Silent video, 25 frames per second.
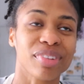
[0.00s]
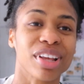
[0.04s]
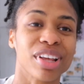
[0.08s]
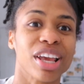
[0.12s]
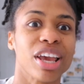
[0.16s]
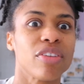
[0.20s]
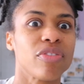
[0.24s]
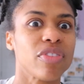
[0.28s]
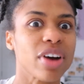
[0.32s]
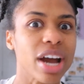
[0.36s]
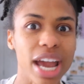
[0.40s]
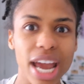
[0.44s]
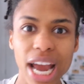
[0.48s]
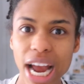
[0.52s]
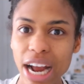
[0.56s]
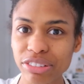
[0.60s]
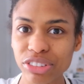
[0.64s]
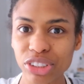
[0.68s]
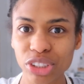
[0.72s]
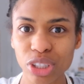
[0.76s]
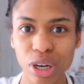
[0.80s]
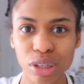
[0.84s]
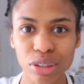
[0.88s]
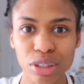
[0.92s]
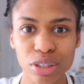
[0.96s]
if I have
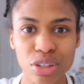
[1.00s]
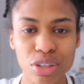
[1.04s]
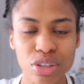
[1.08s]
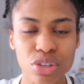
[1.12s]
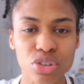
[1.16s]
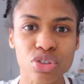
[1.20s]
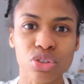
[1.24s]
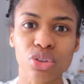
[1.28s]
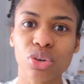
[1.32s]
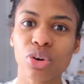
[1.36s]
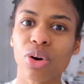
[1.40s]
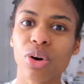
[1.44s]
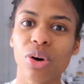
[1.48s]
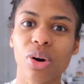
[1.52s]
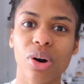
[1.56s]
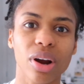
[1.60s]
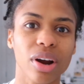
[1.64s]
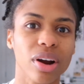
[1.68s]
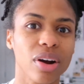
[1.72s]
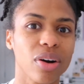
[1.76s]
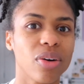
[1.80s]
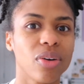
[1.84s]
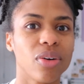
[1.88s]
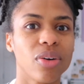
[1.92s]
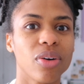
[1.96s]
to go to the
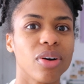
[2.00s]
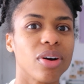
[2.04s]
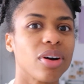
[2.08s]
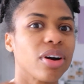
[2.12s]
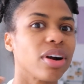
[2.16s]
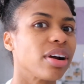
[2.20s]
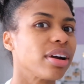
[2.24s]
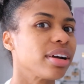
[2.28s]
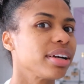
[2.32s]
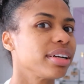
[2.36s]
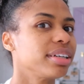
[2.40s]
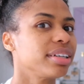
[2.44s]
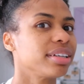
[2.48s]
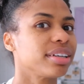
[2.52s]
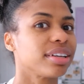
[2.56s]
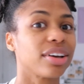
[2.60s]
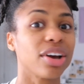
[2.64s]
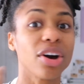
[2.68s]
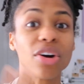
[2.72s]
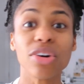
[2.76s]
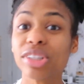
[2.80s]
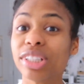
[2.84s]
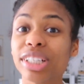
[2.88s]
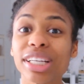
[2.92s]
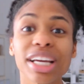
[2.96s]
store or
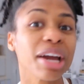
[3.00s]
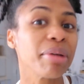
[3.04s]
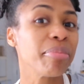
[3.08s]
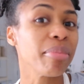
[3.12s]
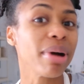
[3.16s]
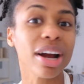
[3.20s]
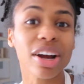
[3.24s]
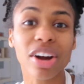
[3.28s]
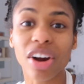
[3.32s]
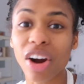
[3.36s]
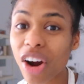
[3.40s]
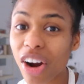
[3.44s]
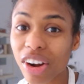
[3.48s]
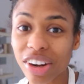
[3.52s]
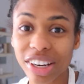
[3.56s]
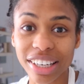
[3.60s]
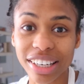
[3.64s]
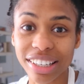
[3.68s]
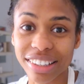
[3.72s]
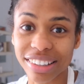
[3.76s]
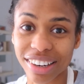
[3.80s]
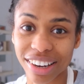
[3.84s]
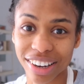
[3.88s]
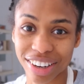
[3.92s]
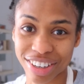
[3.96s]
go look at my
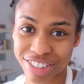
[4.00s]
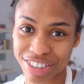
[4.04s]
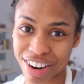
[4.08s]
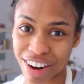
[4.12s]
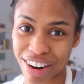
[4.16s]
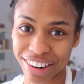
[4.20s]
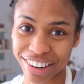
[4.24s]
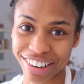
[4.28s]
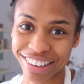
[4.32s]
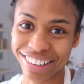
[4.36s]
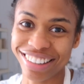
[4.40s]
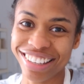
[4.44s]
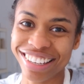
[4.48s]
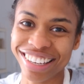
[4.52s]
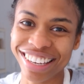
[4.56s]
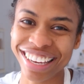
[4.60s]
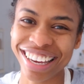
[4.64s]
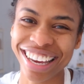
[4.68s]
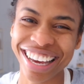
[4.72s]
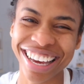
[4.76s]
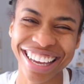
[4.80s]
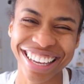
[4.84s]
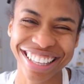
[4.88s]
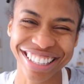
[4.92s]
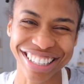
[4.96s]
garden
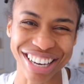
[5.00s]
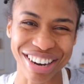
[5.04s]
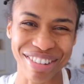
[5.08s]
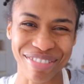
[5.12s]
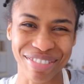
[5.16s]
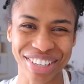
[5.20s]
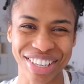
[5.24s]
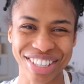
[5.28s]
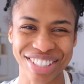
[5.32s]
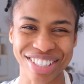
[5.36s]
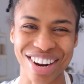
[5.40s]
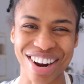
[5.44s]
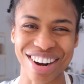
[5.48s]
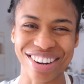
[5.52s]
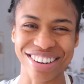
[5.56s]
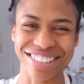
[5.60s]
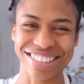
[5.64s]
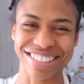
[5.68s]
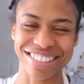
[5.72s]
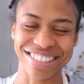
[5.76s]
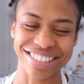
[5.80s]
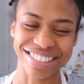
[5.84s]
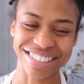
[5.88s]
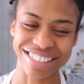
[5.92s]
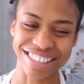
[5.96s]
that we started
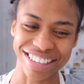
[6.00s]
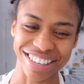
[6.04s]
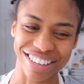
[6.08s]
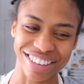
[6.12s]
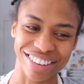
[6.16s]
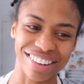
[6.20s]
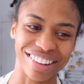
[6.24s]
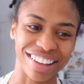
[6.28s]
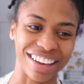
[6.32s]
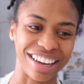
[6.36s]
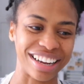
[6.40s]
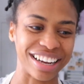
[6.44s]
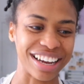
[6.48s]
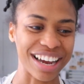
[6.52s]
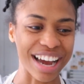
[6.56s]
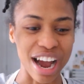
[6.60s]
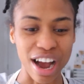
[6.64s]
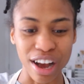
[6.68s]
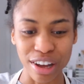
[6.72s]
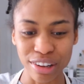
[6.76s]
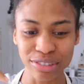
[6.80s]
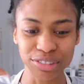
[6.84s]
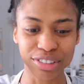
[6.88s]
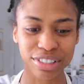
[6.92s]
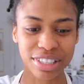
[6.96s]
this year, like,
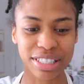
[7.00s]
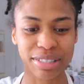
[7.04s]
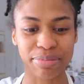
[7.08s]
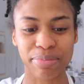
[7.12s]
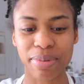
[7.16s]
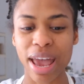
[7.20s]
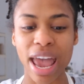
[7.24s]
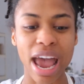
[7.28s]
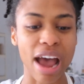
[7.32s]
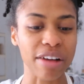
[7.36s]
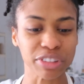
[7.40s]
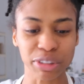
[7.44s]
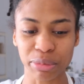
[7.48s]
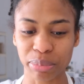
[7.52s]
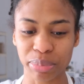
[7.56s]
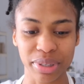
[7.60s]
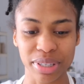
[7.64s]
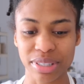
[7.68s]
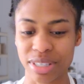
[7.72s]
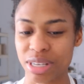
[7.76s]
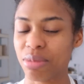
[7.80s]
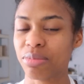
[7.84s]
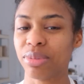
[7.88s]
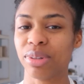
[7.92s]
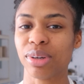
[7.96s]
I'll just have to
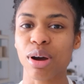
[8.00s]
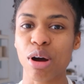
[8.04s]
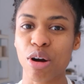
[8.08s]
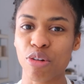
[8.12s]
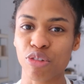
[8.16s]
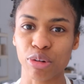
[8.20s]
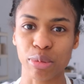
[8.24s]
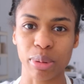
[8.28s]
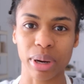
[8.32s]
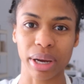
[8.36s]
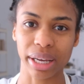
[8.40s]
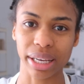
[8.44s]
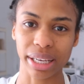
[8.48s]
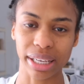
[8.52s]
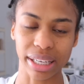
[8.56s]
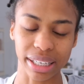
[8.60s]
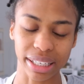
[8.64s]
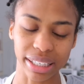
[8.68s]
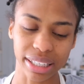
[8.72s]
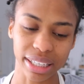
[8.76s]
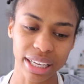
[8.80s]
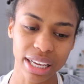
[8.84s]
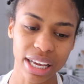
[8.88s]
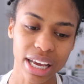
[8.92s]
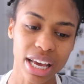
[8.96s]
put something over my
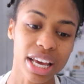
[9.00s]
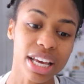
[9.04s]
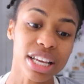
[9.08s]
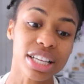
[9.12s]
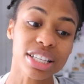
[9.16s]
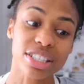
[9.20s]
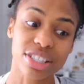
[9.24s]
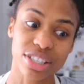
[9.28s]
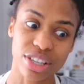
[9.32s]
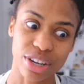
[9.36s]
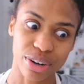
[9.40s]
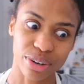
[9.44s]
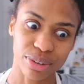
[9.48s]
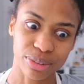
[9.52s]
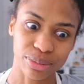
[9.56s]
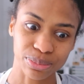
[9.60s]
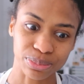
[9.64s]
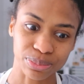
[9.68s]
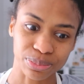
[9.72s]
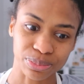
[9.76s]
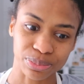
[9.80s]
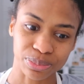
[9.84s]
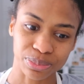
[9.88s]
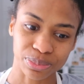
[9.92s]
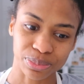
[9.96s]
head. So
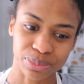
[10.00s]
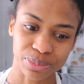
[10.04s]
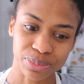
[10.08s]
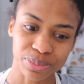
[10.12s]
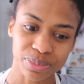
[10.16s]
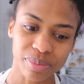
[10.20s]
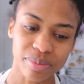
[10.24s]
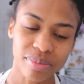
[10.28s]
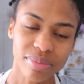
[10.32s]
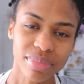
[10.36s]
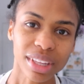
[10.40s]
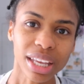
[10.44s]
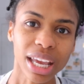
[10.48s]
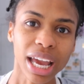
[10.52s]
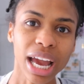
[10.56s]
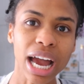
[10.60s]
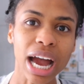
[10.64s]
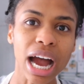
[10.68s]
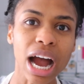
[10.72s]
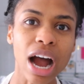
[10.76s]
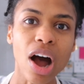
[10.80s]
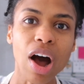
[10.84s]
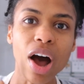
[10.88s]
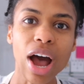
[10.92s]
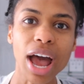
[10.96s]

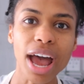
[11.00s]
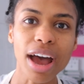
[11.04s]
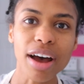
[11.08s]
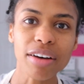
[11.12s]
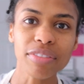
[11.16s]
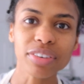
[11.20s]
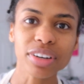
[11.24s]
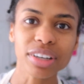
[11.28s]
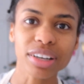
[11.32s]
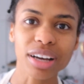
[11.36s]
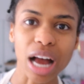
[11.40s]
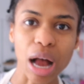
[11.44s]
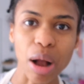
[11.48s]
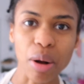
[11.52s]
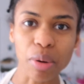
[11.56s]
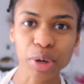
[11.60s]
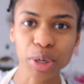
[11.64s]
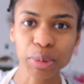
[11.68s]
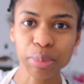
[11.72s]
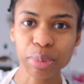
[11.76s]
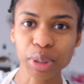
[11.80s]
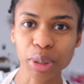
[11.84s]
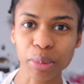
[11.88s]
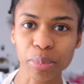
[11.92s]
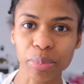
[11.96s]
I'm
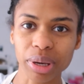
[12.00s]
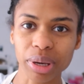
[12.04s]
gonna put a